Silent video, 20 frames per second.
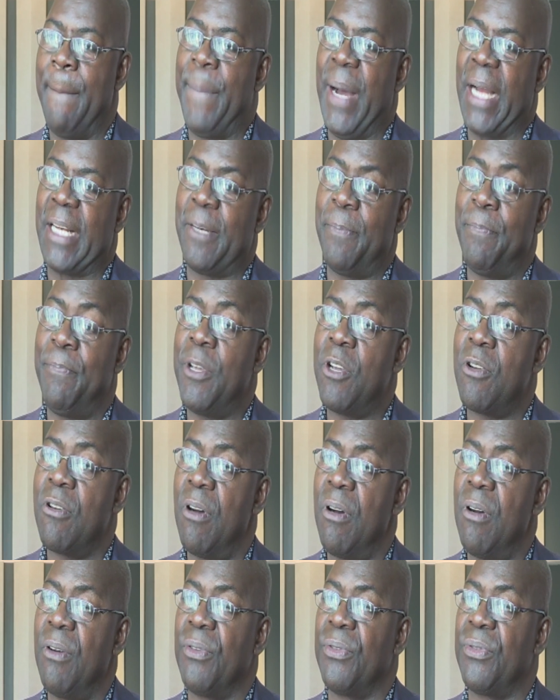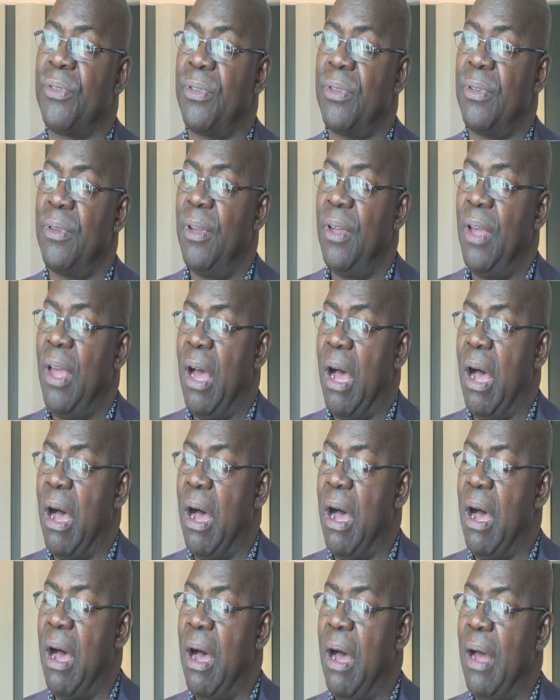But because
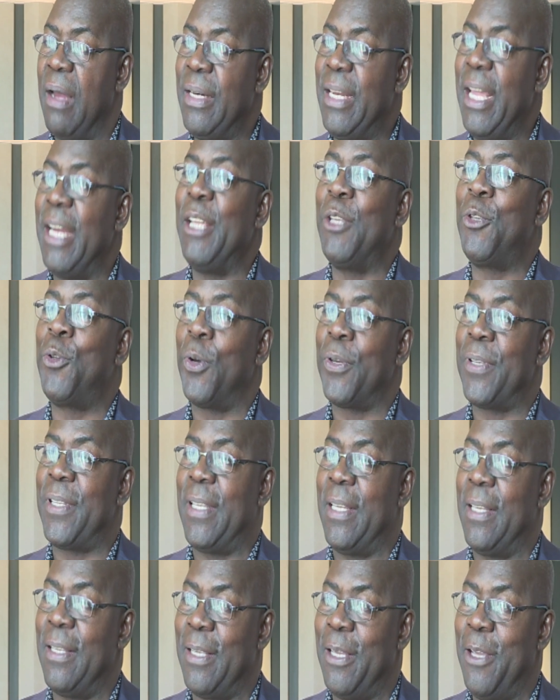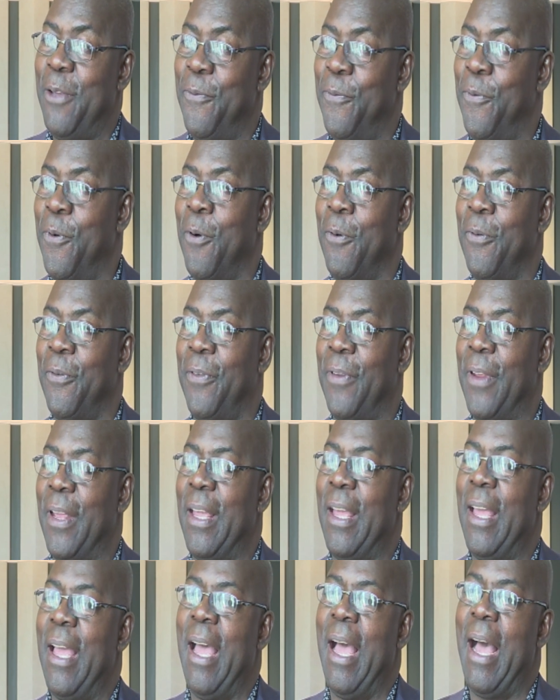the resources involved
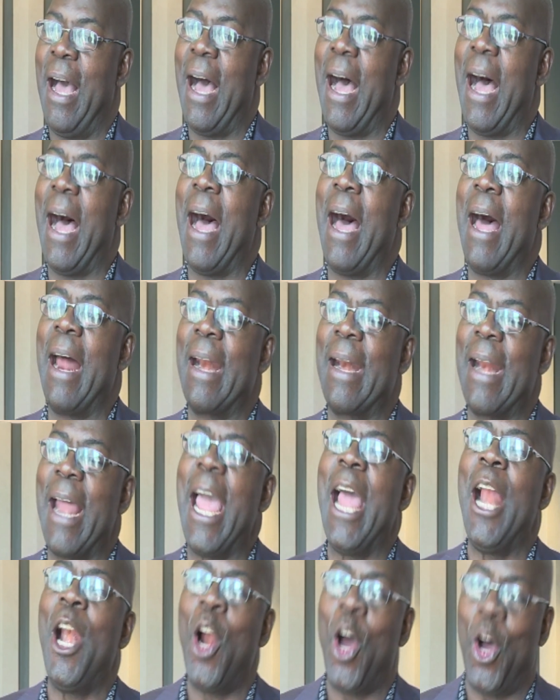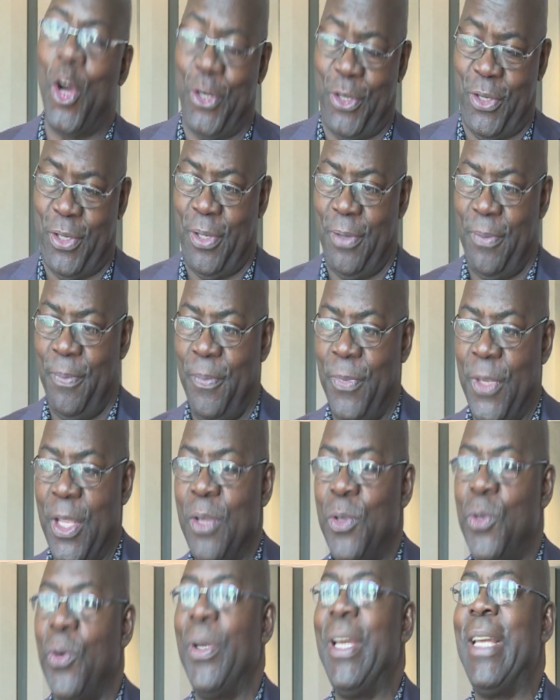are a lot,
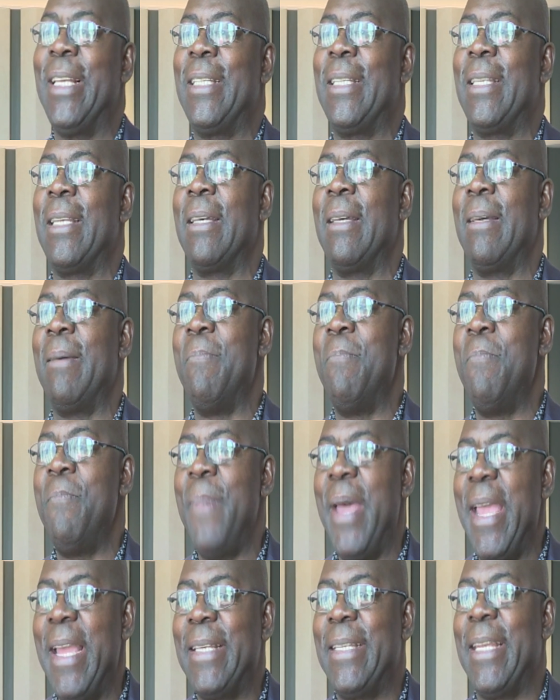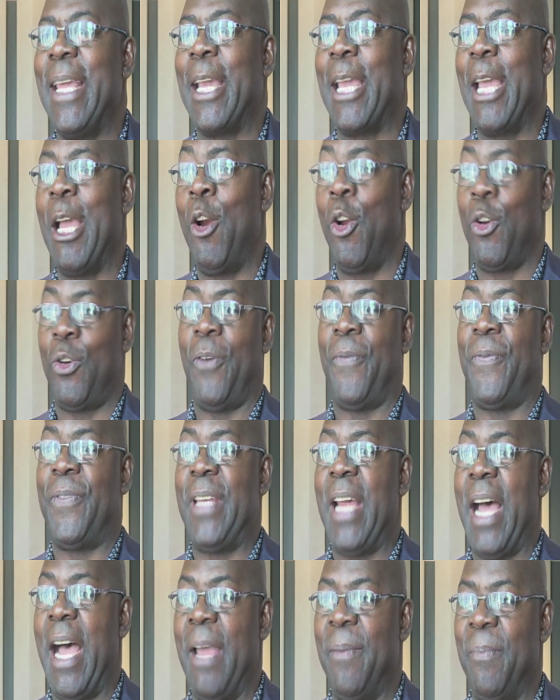so it may take a lot of
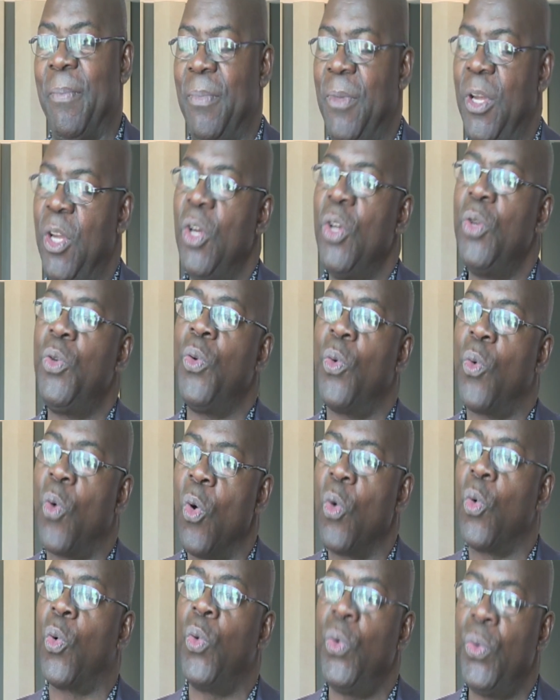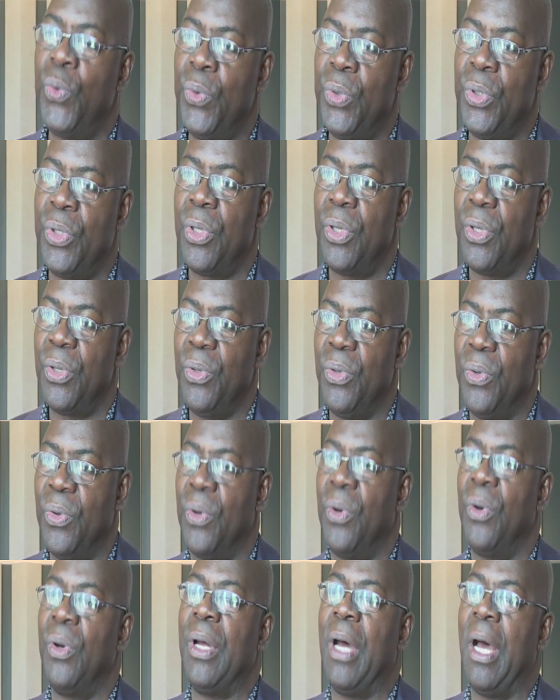time to conclude, you
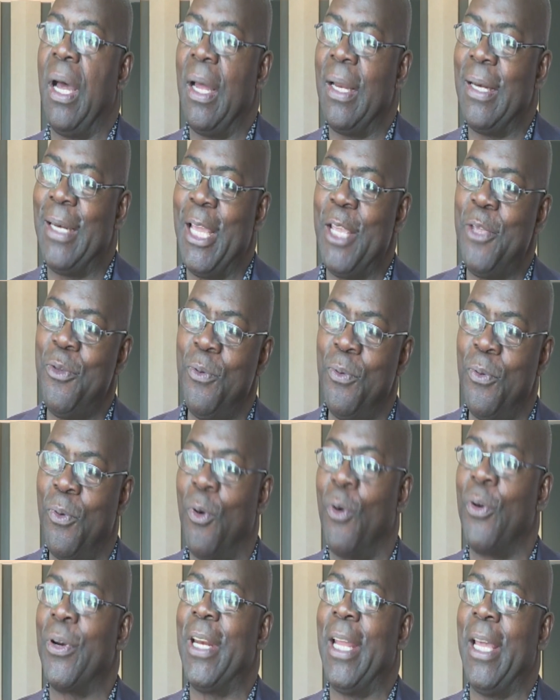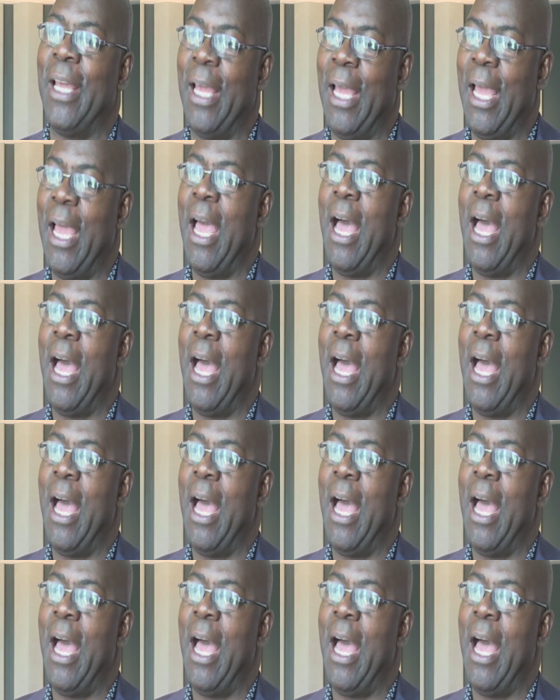know, the new or the